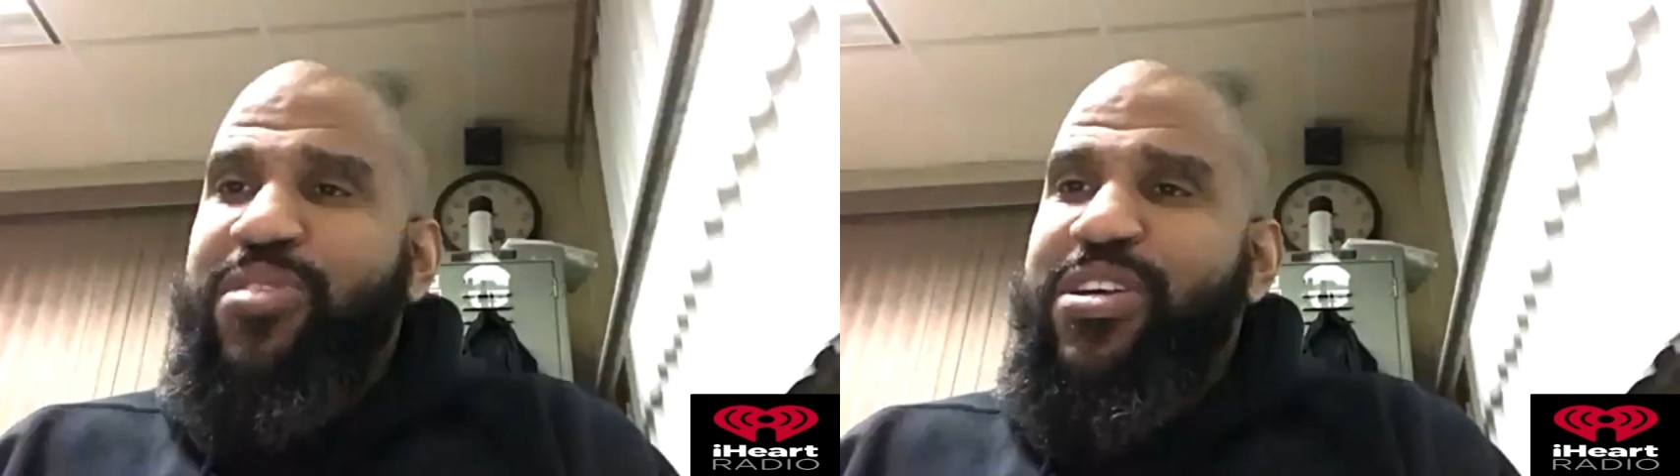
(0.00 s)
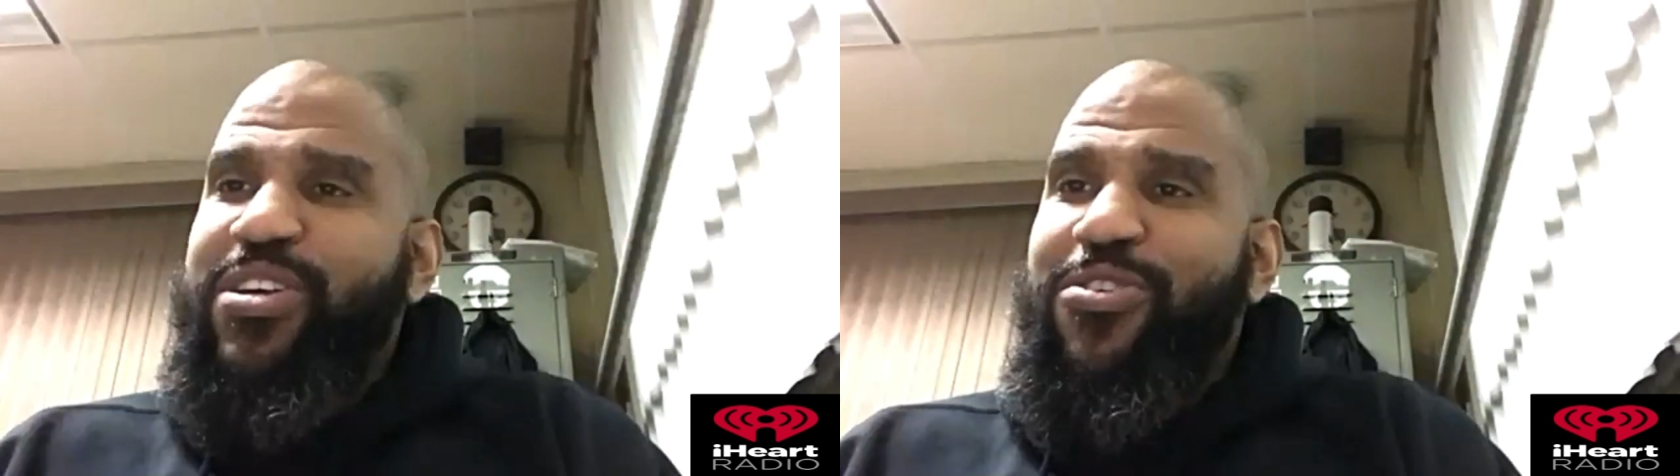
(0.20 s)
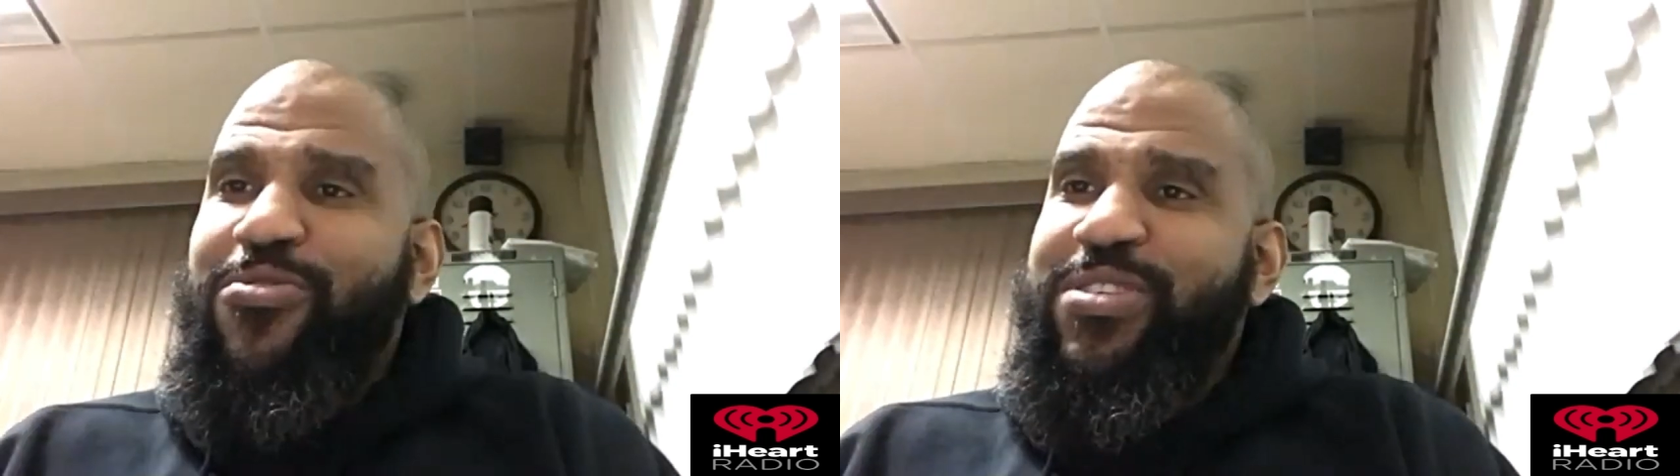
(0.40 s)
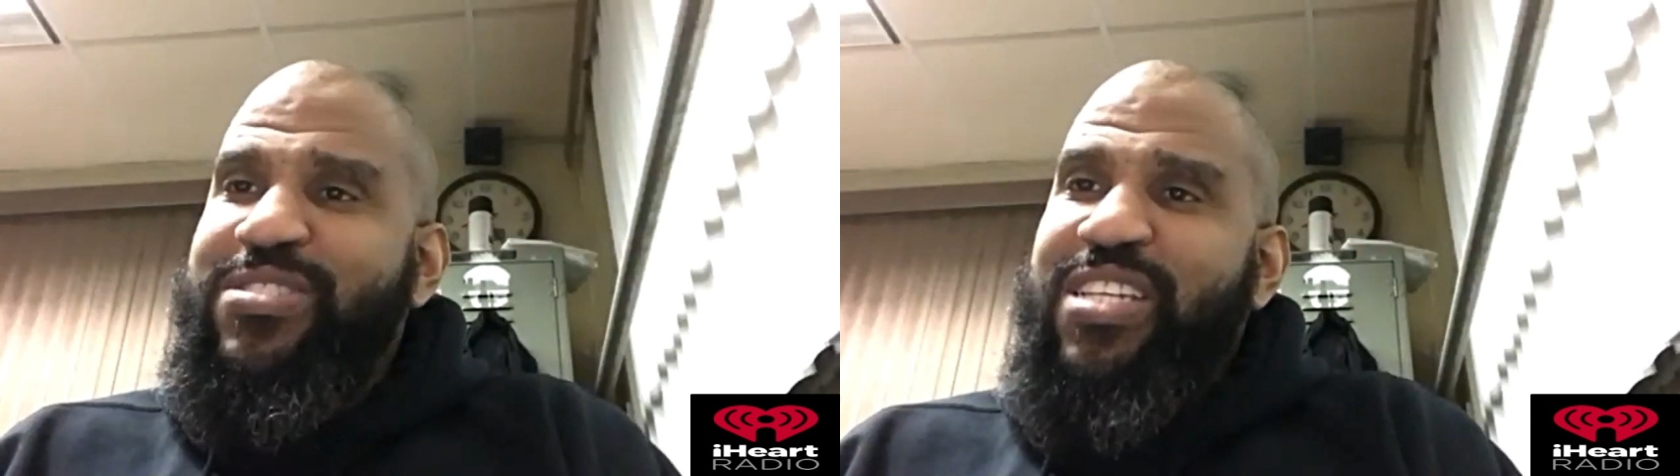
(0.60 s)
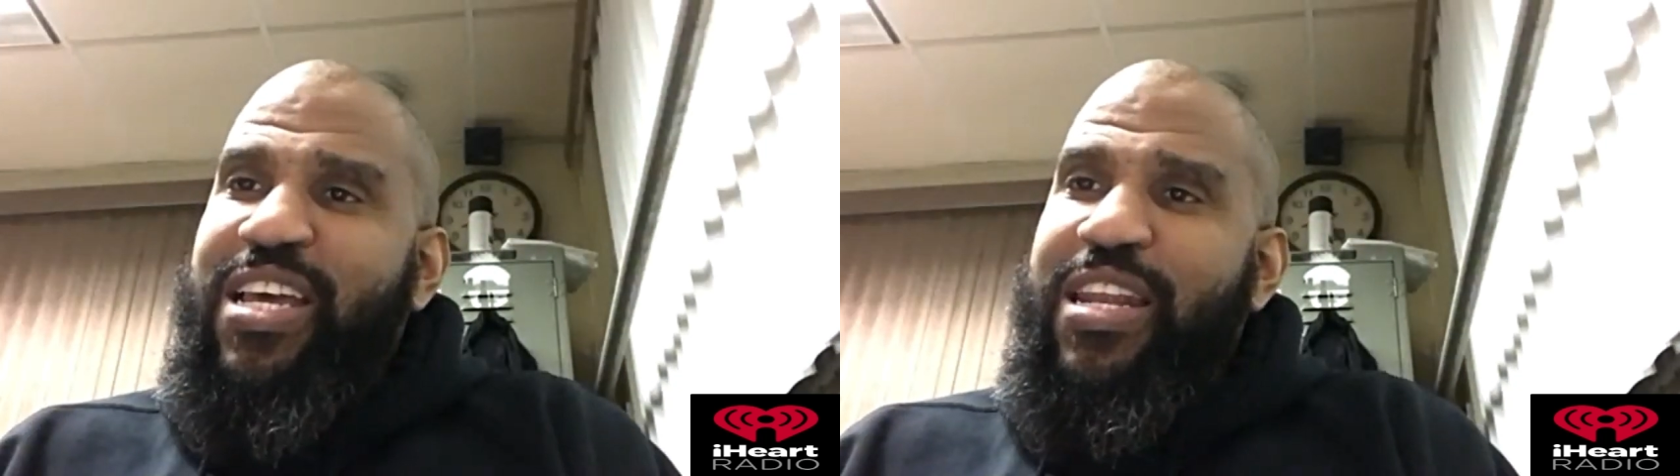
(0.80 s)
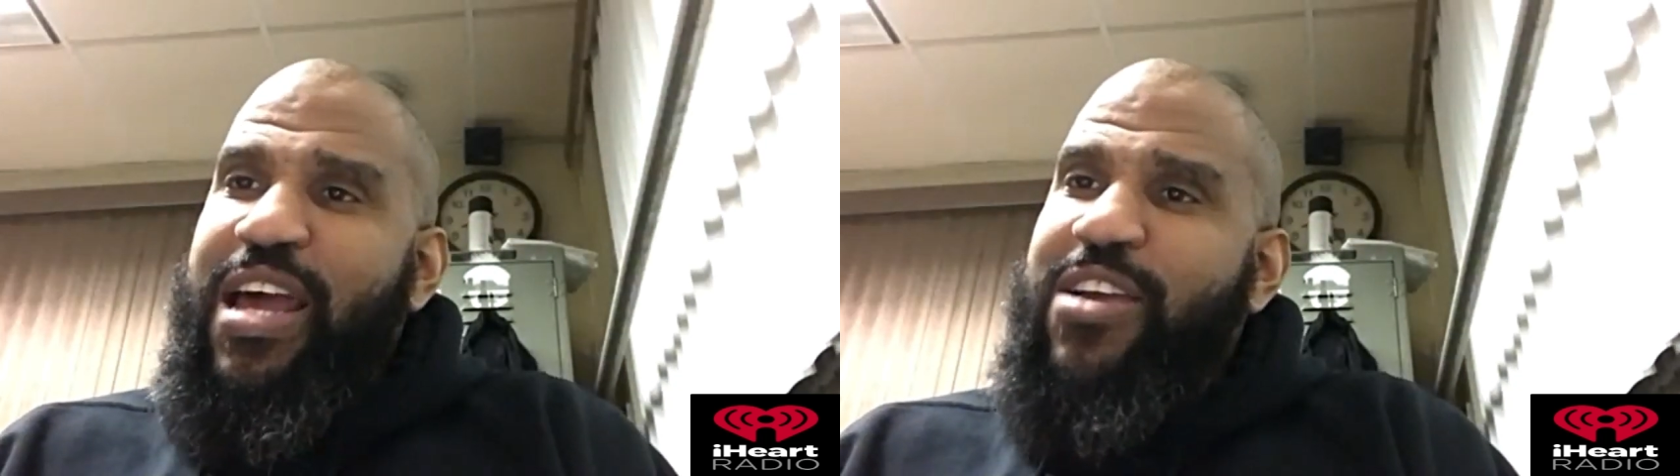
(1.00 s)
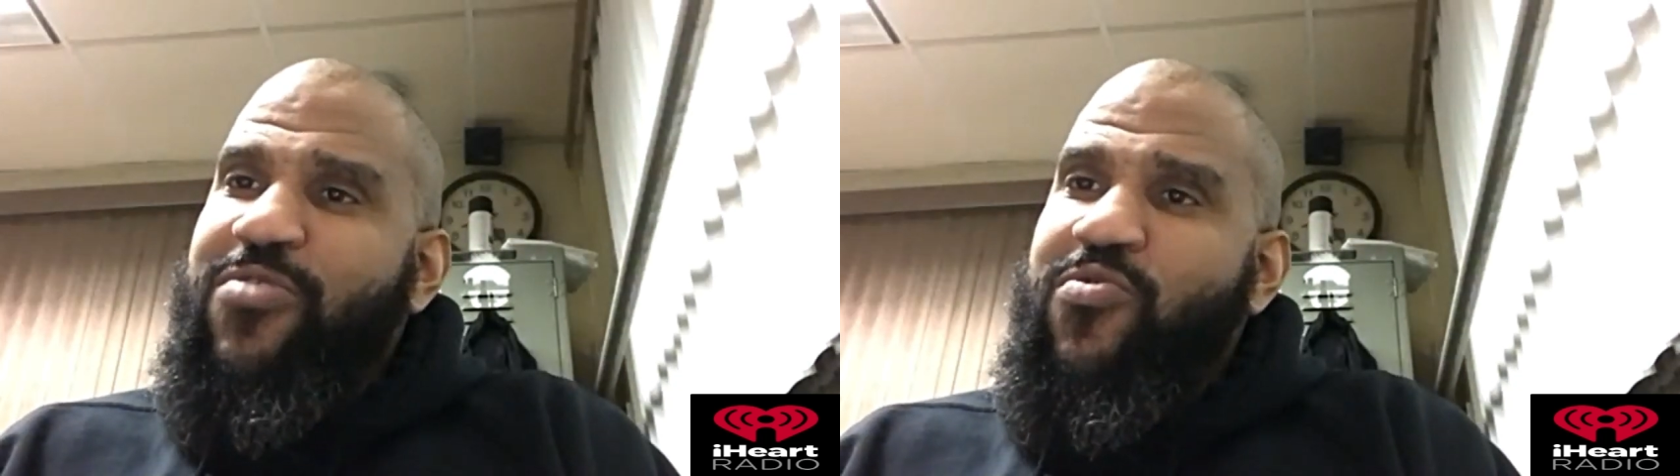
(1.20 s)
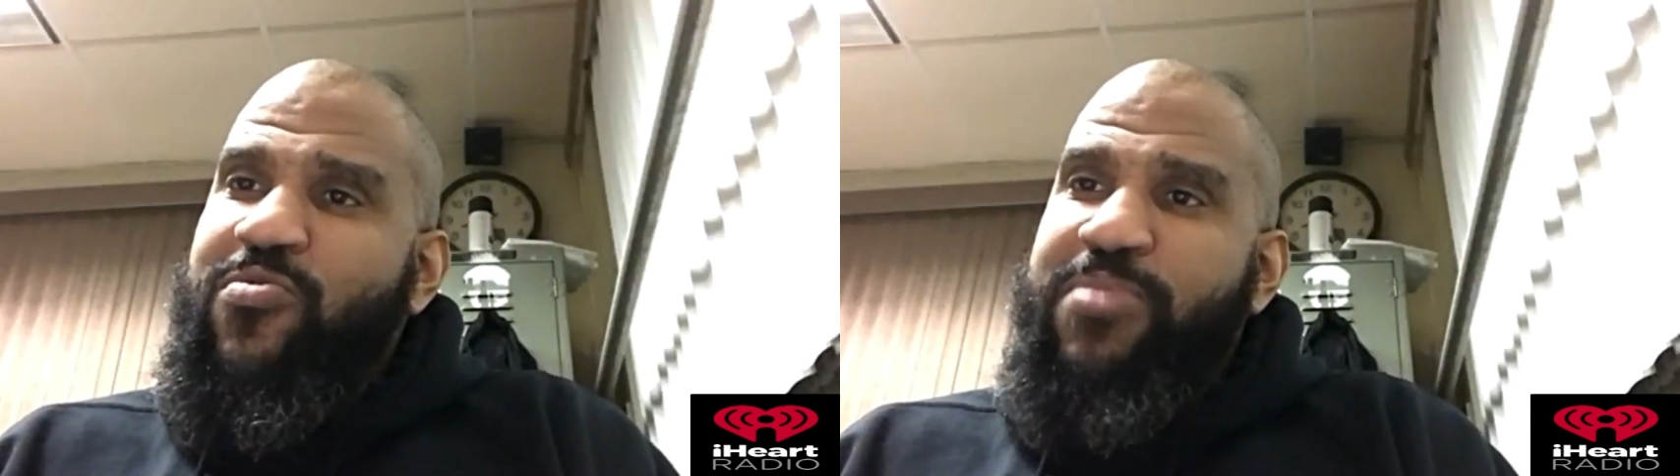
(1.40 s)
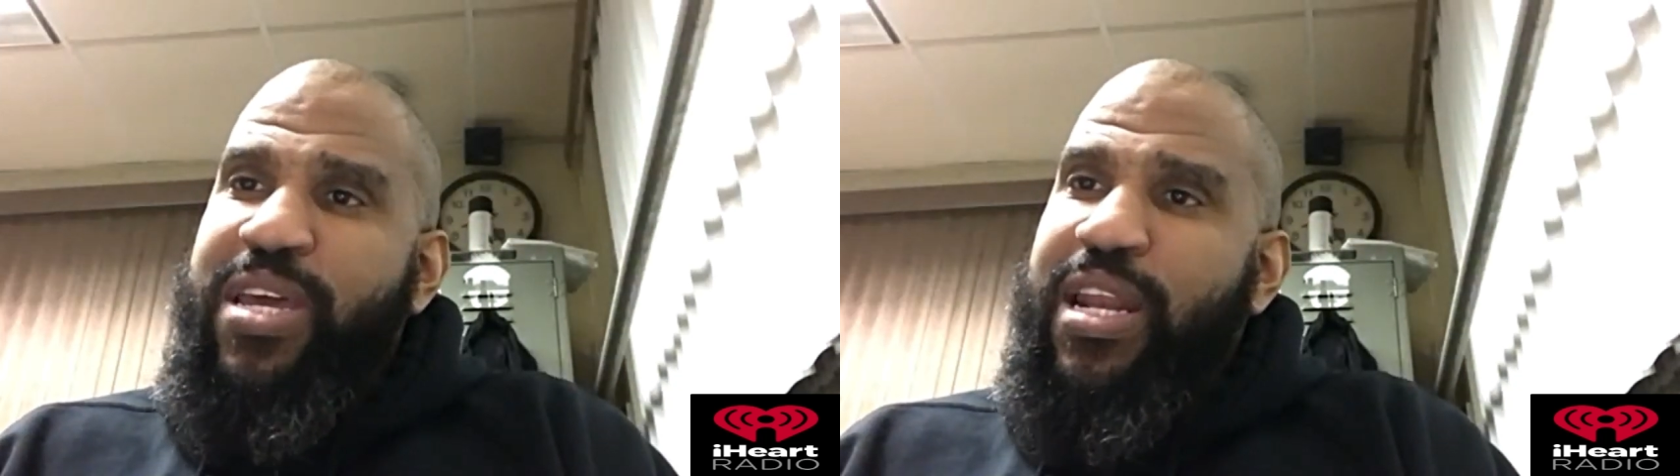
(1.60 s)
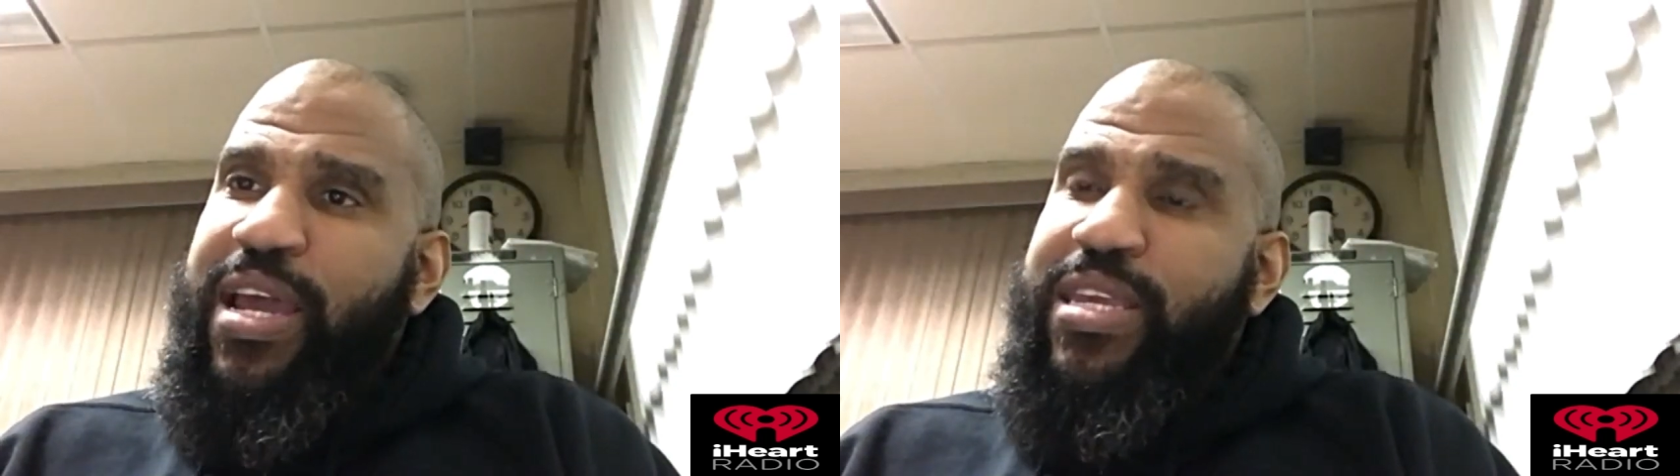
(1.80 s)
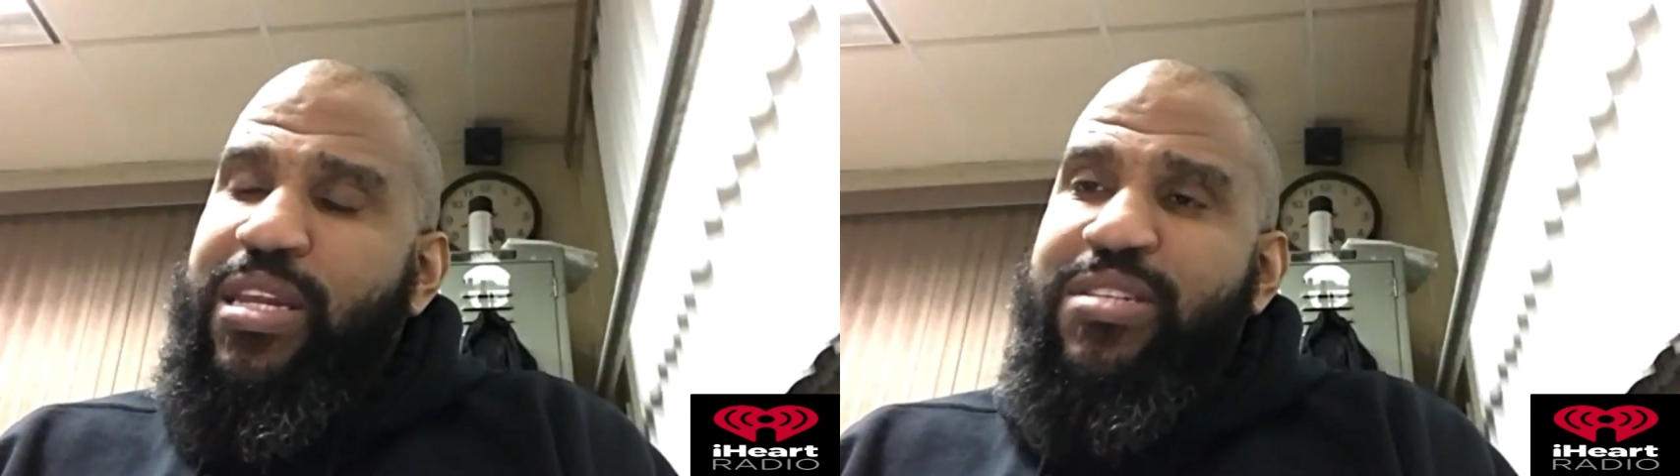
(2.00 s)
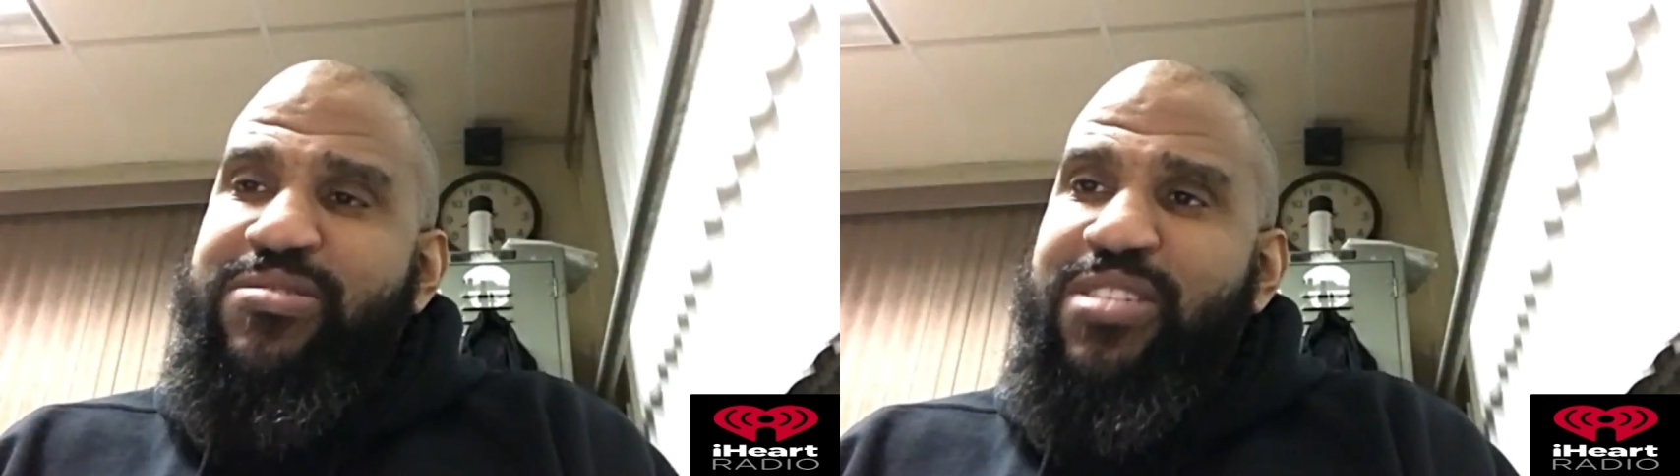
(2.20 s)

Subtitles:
how you feel as a black player going into that locker room, man.